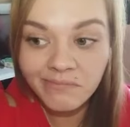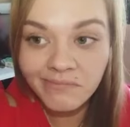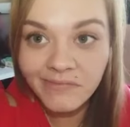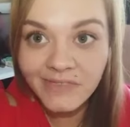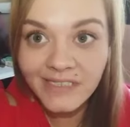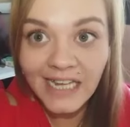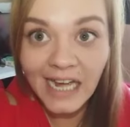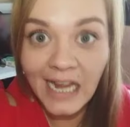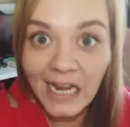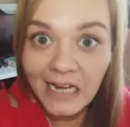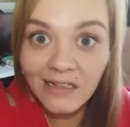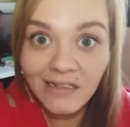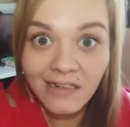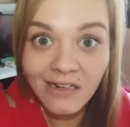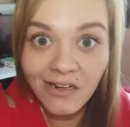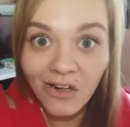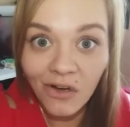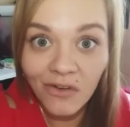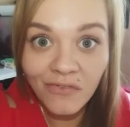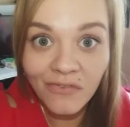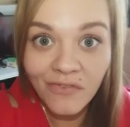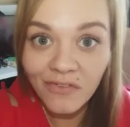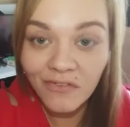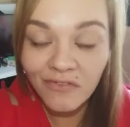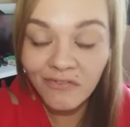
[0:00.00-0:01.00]
day in the
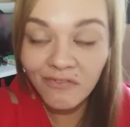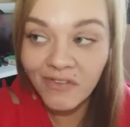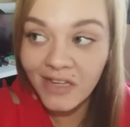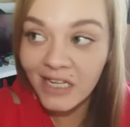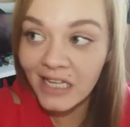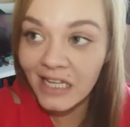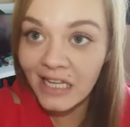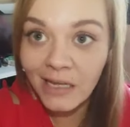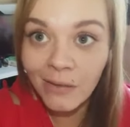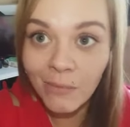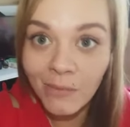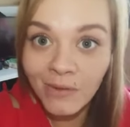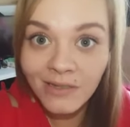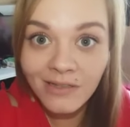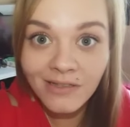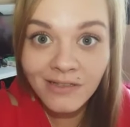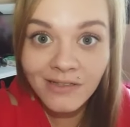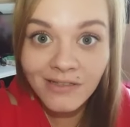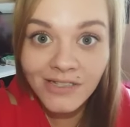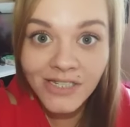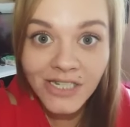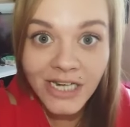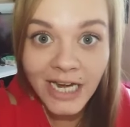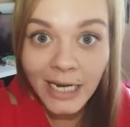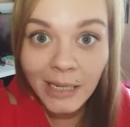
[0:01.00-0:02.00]
life of Vicky with
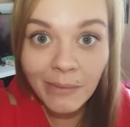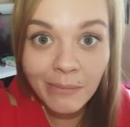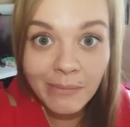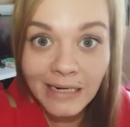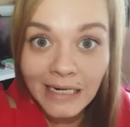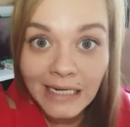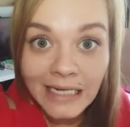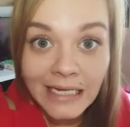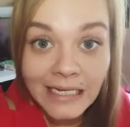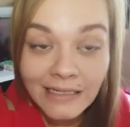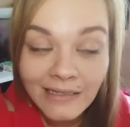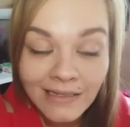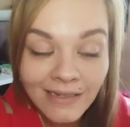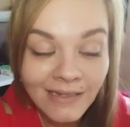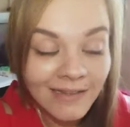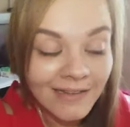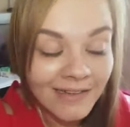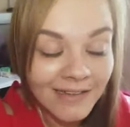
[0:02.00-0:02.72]
Jamie Lee,